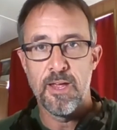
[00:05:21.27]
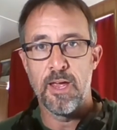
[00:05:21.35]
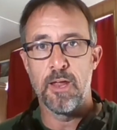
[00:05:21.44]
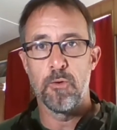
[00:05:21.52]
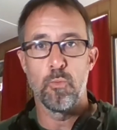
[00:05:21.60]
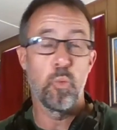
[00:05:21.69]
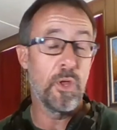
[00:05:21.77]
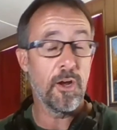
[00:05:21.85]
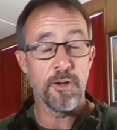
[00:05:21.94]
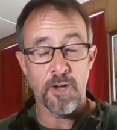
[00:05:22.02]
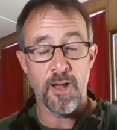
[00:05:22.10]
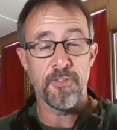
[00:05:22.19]
and we
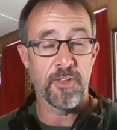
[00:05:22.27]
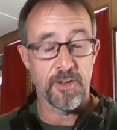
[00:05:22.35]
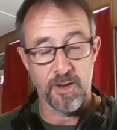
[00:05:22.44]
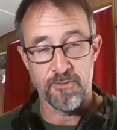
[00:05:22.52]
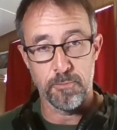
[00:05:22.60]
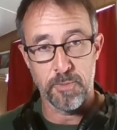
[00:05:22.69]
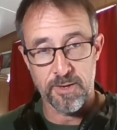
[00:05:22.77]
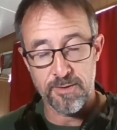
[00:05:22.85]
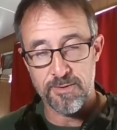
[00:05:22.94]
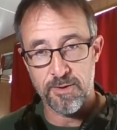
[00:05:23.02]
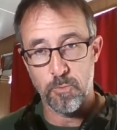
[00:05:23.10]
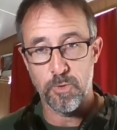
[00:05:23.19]
are not the
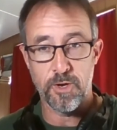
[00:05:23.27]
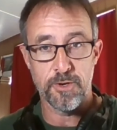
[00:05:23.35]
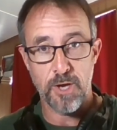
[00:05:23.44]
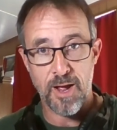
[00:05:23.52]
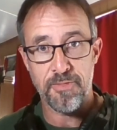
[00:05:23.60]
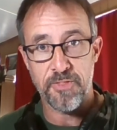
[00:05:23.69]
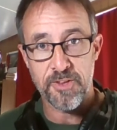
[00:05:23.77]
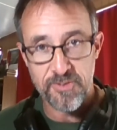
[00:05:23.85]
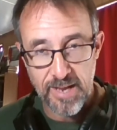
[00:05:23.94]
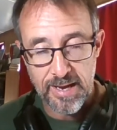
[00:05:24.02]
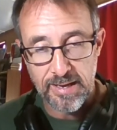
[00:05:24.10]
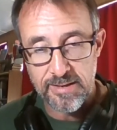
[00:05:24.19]
government, and we are not the
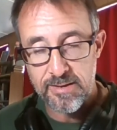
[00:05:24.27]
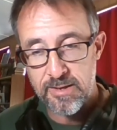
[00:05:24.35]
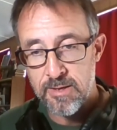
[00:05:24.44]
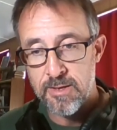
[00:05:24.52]
state.